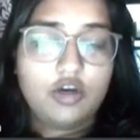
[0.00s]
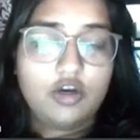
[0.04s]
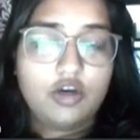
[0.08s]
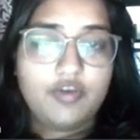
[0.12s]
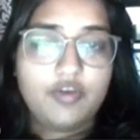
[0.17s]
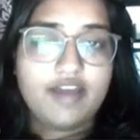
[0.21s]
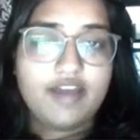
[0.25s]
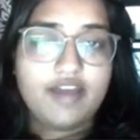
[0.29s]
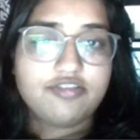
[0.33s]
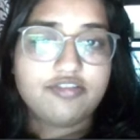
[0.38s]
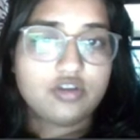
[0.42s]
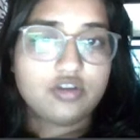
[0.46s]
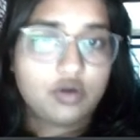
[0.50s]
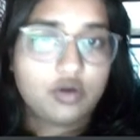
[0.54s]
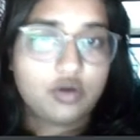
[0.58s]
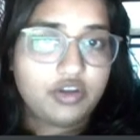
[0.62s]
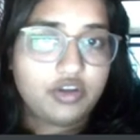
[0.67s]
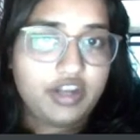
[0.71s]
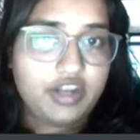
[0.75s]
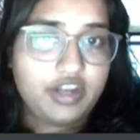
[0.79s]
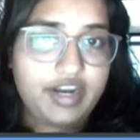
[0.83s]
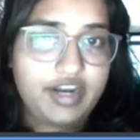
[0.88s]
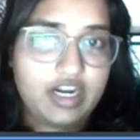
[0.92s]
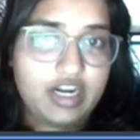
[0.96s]
We have
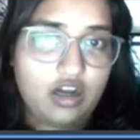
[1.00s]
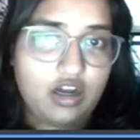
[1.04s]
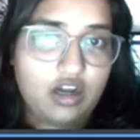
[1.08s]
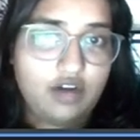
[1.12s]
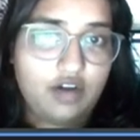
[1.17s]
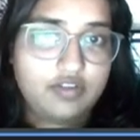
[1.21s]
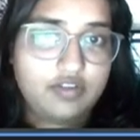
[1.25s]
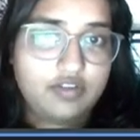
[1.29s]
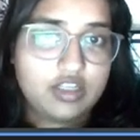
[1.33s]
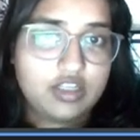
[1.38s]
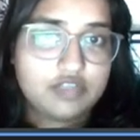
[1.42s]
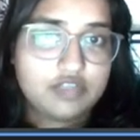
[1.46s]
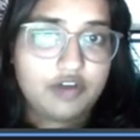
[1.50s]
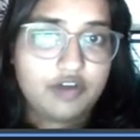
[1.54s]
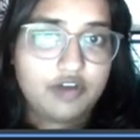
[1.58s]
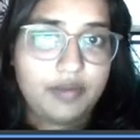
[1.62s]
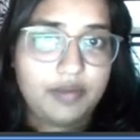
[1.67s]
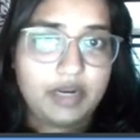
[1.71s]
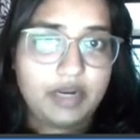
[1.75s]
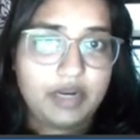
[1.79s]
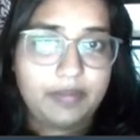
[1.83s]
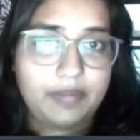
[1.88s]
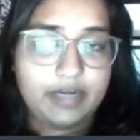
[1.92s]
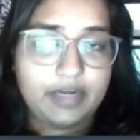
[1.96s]
stored the data of this
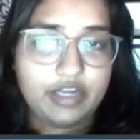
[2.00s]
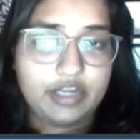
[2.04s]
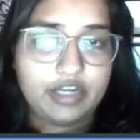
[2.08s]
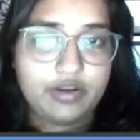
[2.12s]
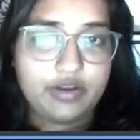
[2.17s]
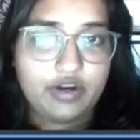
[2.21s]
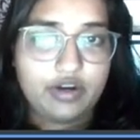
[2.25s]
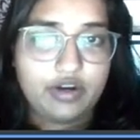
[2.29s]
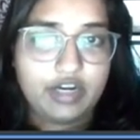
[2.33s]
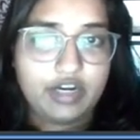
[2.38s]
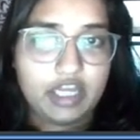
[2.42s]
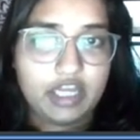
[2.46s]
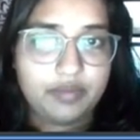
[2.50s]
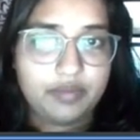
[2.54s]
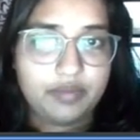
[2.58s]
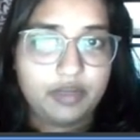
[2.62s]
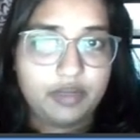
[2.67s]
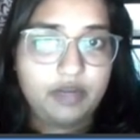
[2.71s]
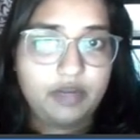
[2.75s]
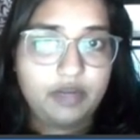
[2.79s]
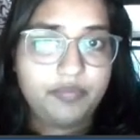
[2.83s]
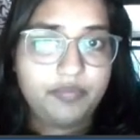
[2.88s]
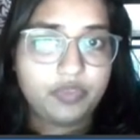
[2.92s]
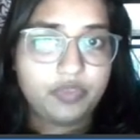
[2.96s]
form in a particular
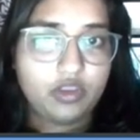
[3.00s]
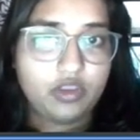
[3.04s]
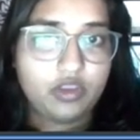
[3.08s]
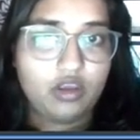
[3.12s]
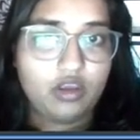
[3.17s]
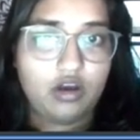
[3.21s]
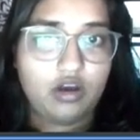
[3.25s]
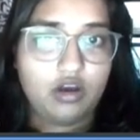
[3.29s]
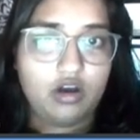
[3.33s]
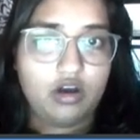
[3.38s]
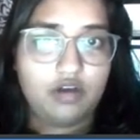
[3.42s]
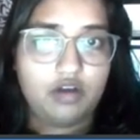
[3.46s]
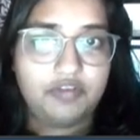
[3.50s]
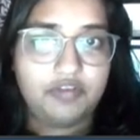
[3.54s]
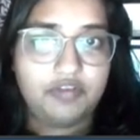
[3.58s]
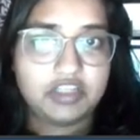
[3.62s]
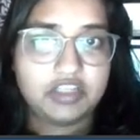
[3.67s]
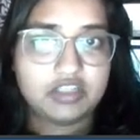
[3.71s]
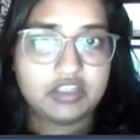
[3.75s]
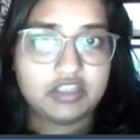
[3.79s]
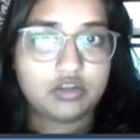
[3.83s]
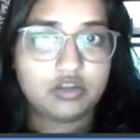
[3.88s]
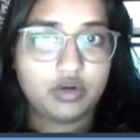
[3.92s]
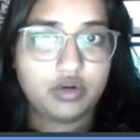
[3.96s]
table,
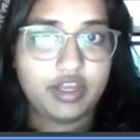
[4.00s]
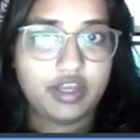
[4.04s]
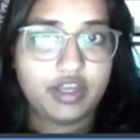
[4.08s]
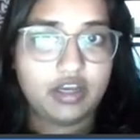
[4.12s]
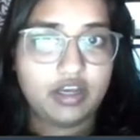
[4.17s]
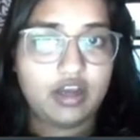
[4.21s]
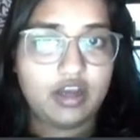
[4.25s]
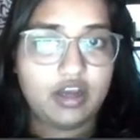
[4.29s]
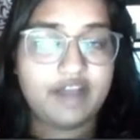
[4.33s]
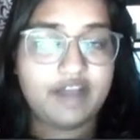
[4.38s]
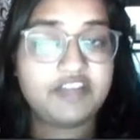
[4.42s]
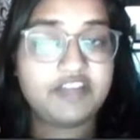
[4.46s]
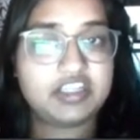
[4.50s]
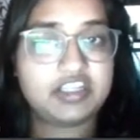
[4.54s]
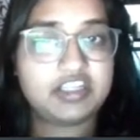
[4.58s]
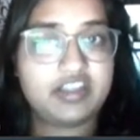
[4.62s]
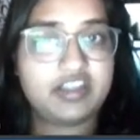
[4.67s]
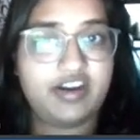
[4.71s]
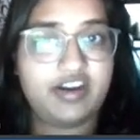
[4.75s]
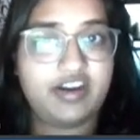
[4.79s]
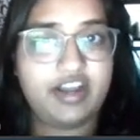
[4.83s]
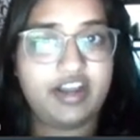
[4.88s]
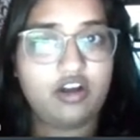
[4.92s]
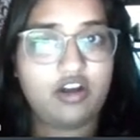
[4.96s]
which is storing and which is
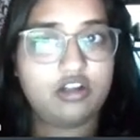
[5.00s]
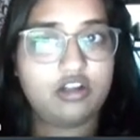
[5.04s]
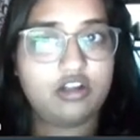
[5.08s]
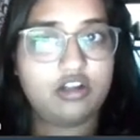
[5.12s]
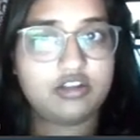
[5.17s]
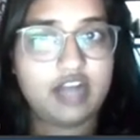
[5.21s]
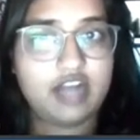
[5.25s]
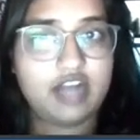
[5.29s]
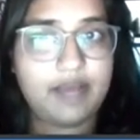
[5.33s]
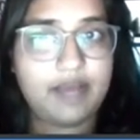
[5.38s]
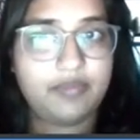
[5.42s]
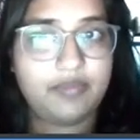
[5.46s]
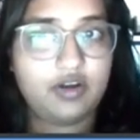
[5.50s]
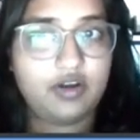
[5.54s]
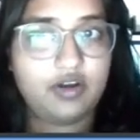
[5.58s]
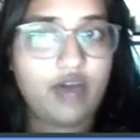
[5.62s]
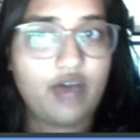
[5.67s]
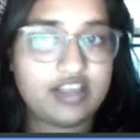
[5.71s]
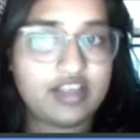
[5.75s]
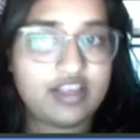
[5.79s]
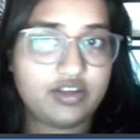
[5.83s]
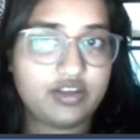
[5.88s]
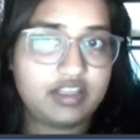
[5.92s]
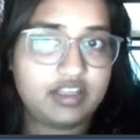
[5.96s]
generating also an app.
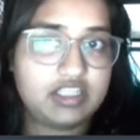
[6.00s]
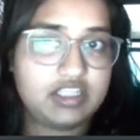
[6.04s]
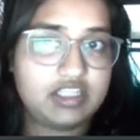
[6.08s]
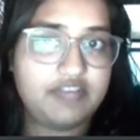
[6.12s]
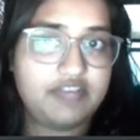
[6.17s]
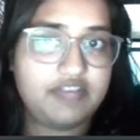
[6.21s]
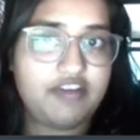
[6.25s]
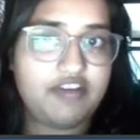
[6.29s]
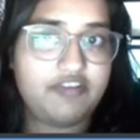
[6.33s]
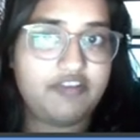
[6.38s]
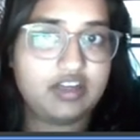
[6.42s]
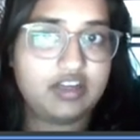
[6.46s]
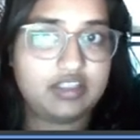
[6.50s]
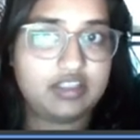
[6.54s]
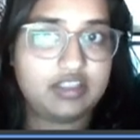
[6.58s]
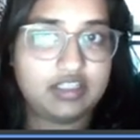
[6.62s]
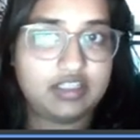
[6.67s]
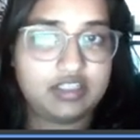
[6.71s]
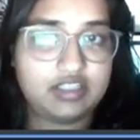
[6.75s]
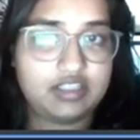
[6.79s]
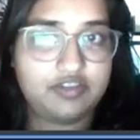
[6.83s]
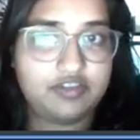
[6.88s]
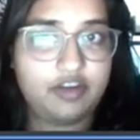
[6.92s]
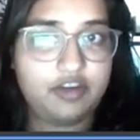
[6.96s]
As you can see, we have
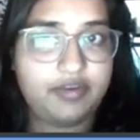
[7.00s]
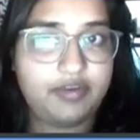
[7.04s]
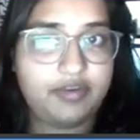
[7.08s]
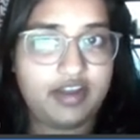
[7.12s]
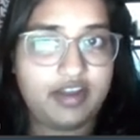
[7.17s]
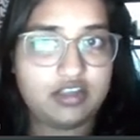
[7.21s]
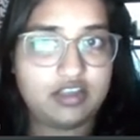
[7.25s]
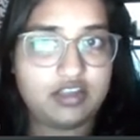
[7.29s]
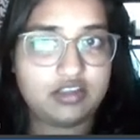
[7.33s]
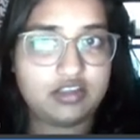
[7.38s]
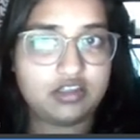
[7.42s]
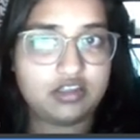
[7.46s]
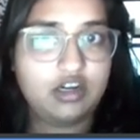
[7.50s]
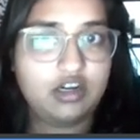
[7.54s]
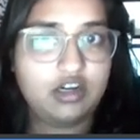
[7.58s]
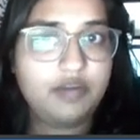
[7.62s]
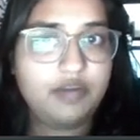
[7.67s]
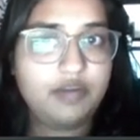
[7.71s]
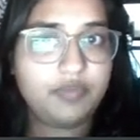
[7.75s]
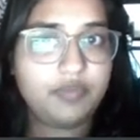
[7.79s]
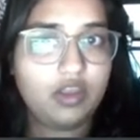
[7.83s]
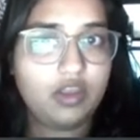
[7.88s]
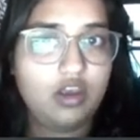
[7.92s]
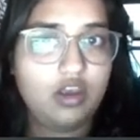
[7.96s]
successfully been registered.
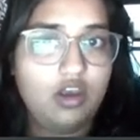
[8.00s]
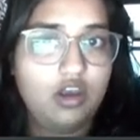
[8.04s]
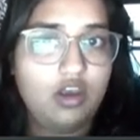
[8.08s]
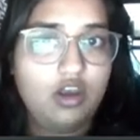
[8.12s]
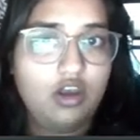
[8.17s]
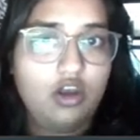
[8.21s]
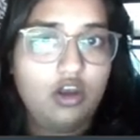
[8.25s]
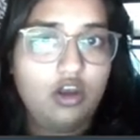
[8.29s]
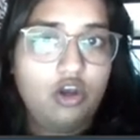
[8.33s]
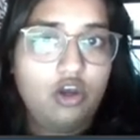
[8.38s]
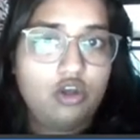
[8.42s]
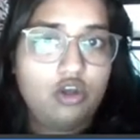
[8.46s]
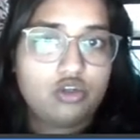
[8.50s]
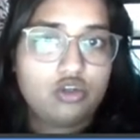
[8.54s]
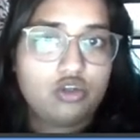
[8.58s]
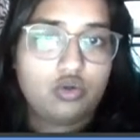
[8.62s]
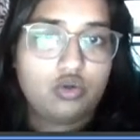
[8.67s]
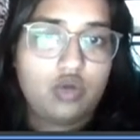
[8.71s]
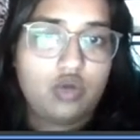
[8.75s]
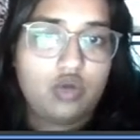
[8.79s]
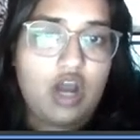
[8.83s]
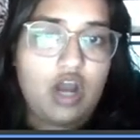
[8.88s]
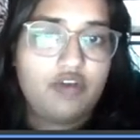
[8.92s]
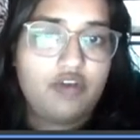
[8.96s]

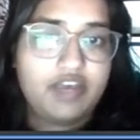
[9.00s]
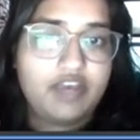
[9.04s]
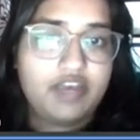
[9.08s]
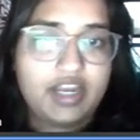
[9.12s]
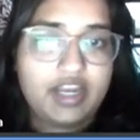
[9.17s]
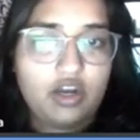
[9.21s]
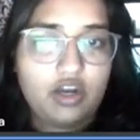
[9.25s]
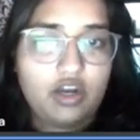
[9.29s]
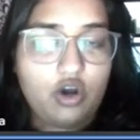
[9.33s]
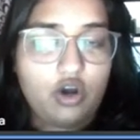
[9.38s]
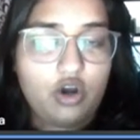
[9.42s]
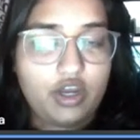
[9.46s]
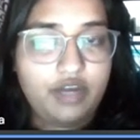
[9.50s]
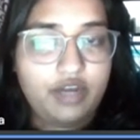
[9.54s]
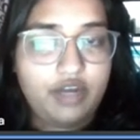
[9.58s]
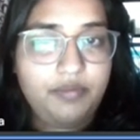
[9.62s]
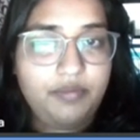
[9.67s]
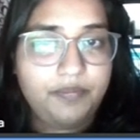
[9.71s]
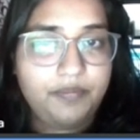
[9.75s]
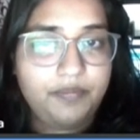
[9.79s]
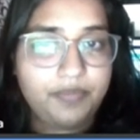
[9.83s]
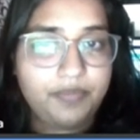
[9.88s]
So now we can log in.